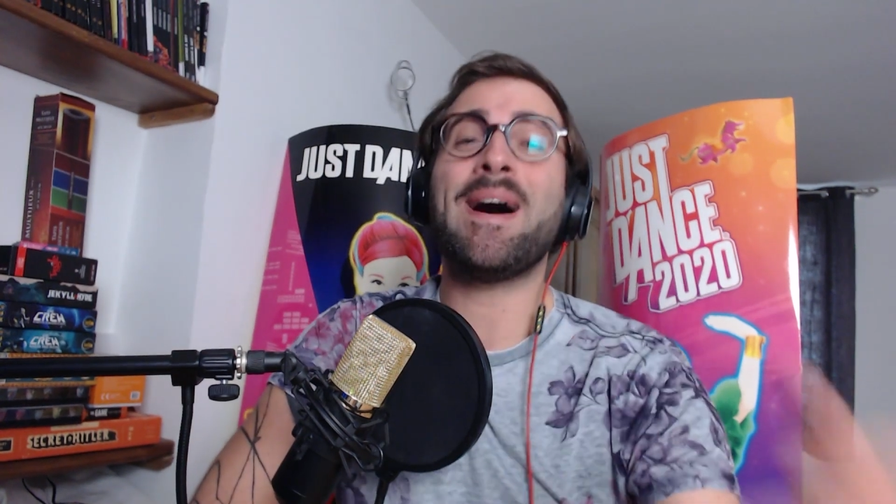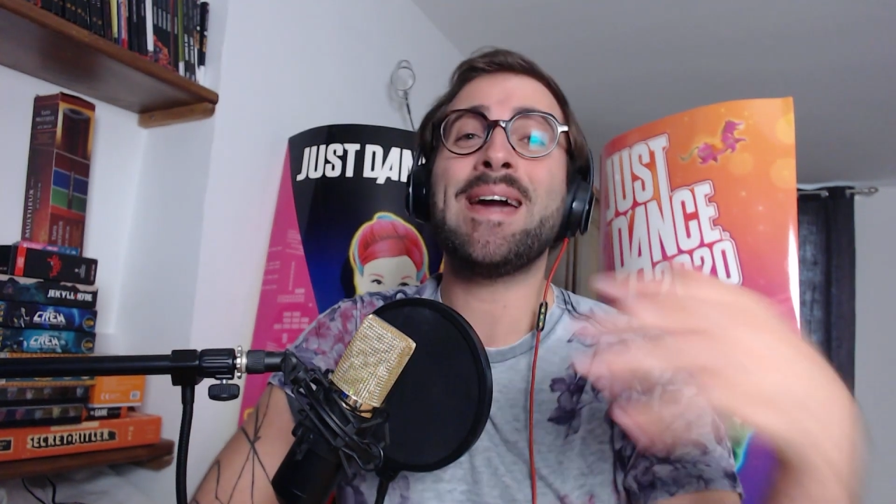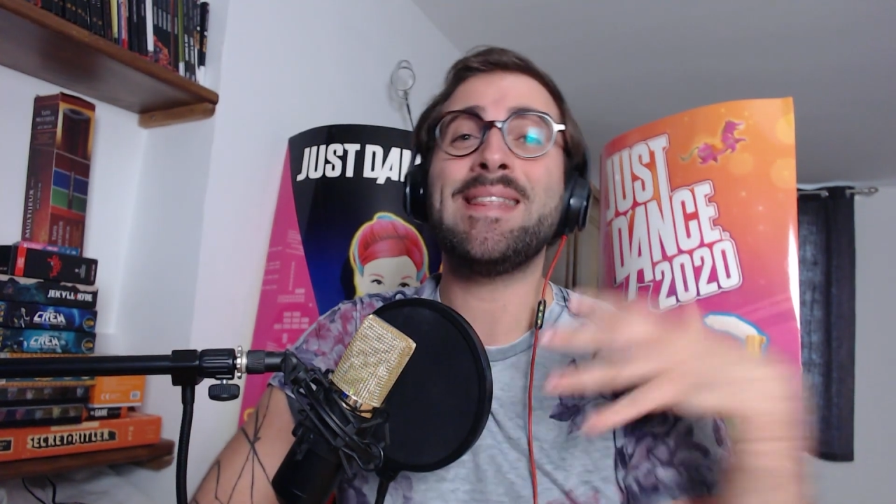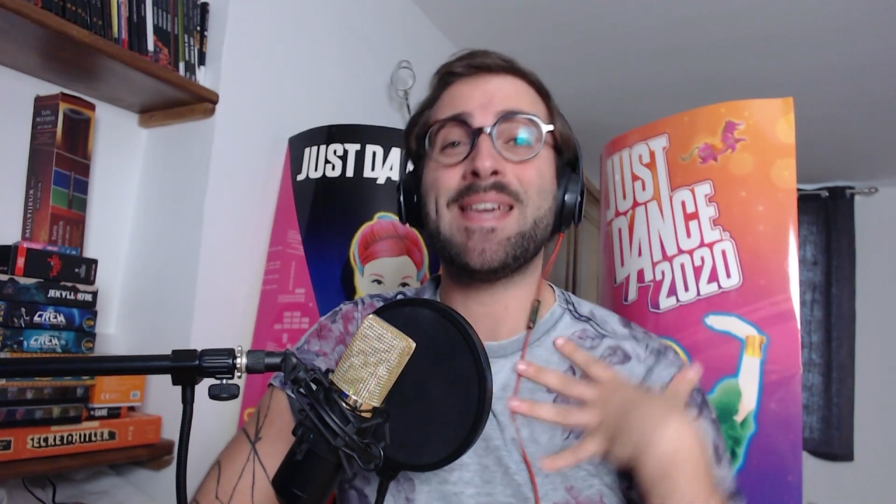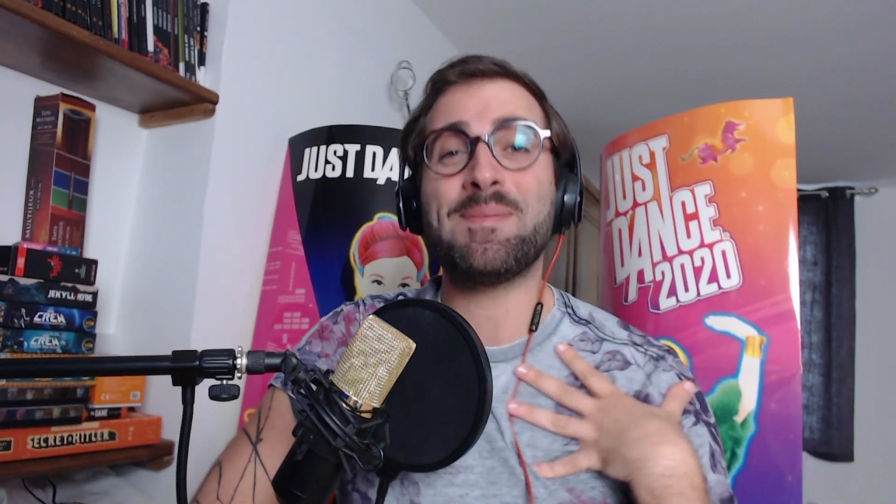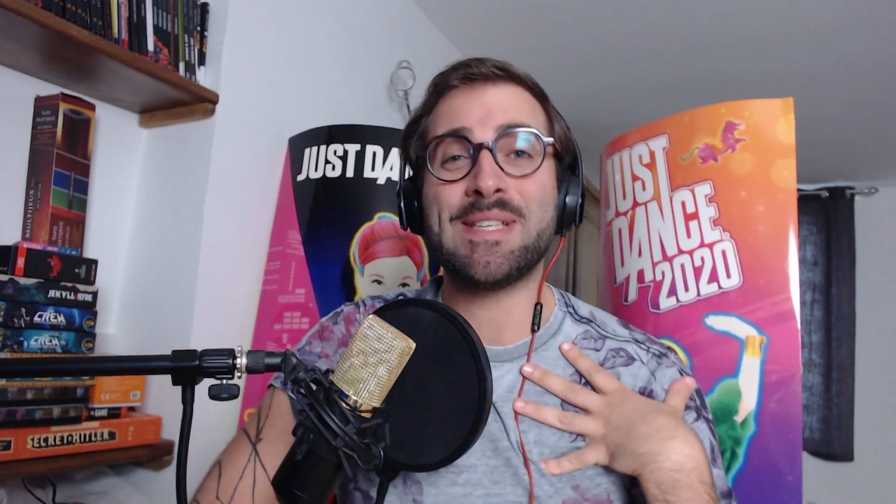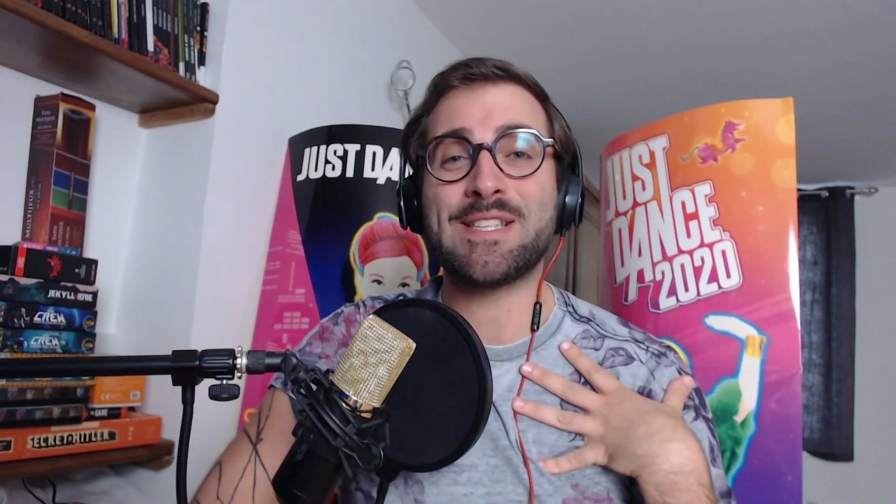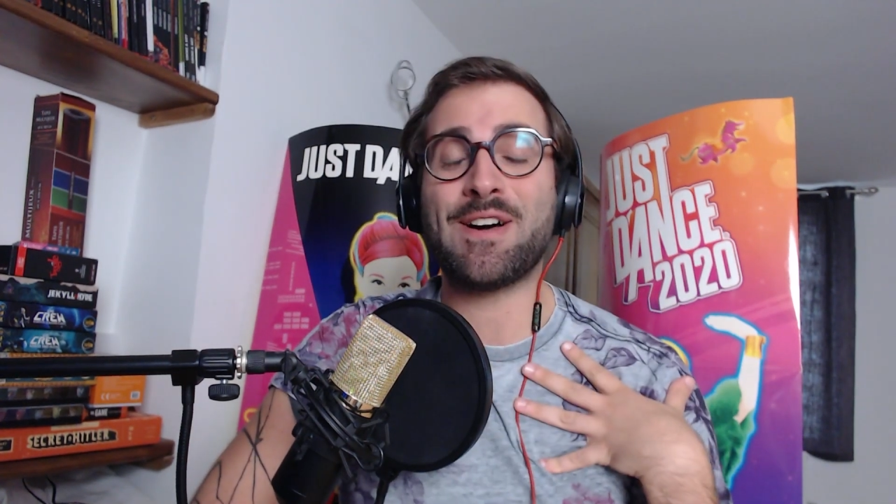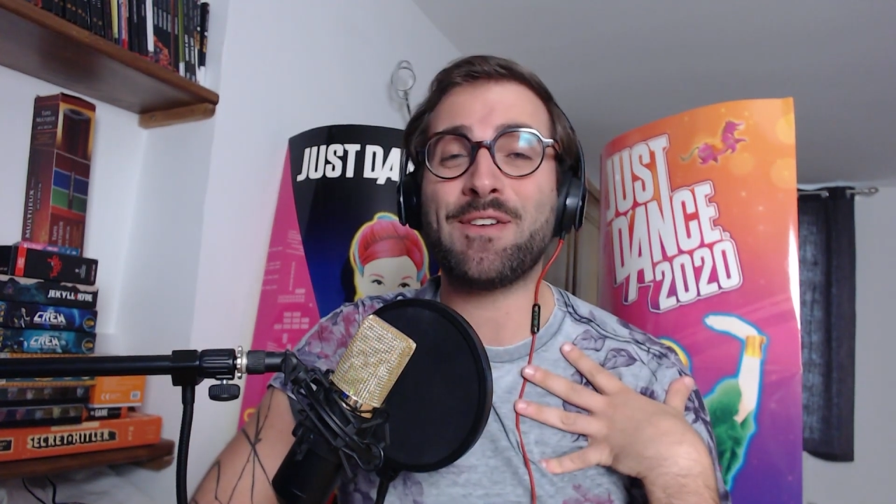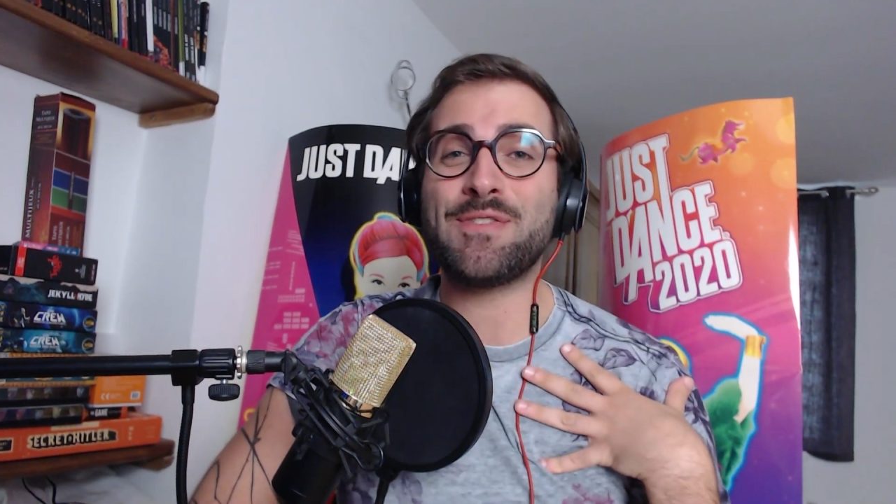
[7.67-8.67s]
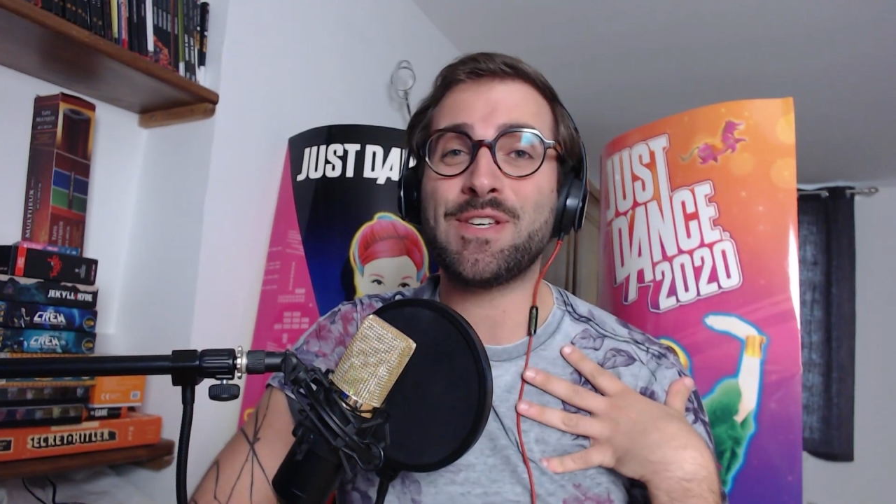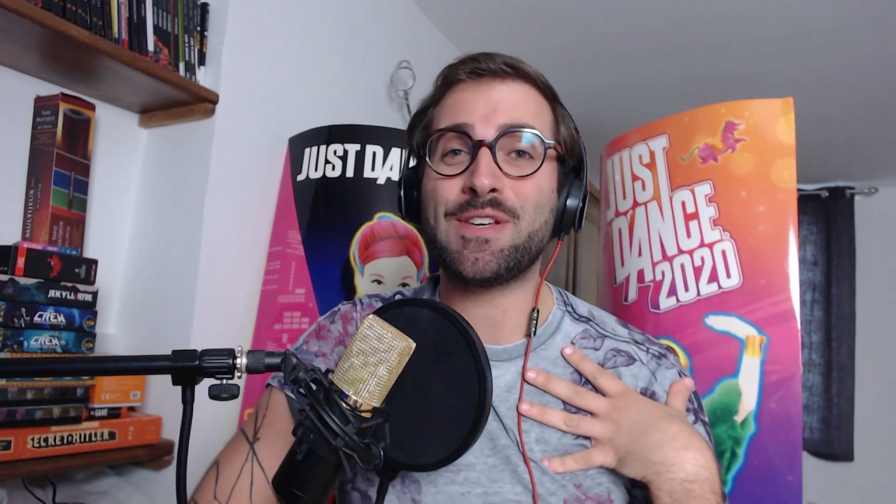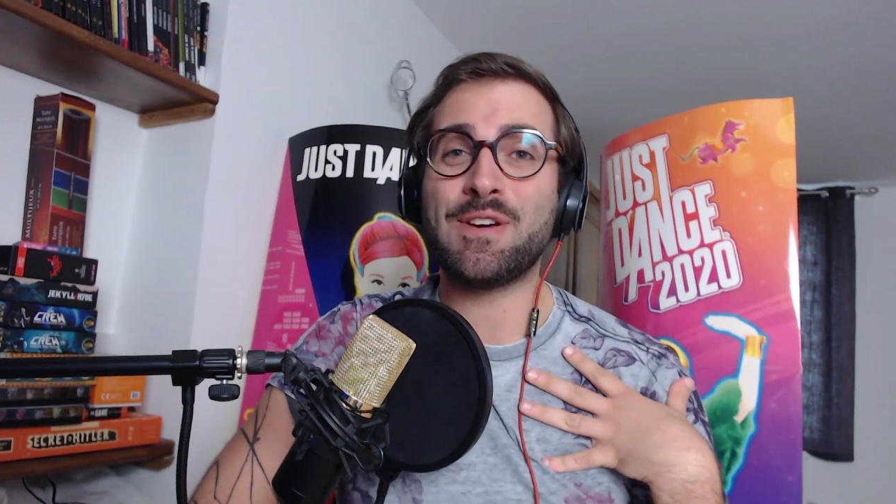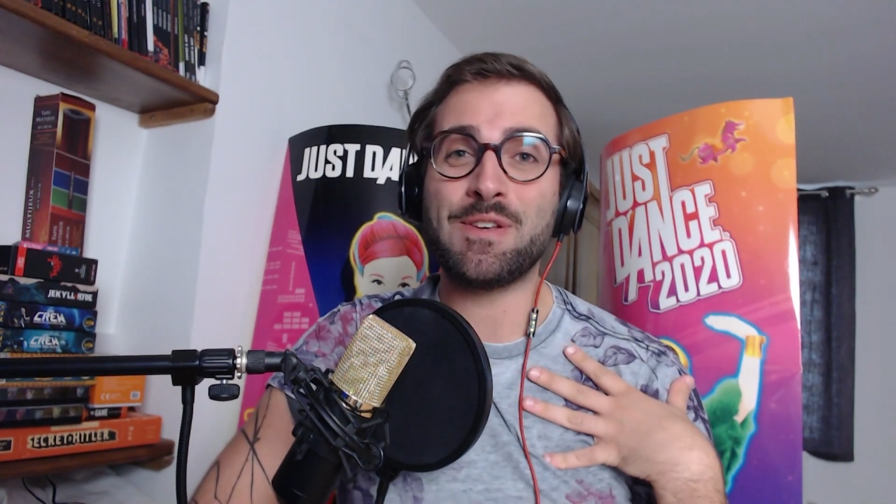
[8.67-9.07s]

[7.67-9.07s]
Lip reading: My name is Off You Go.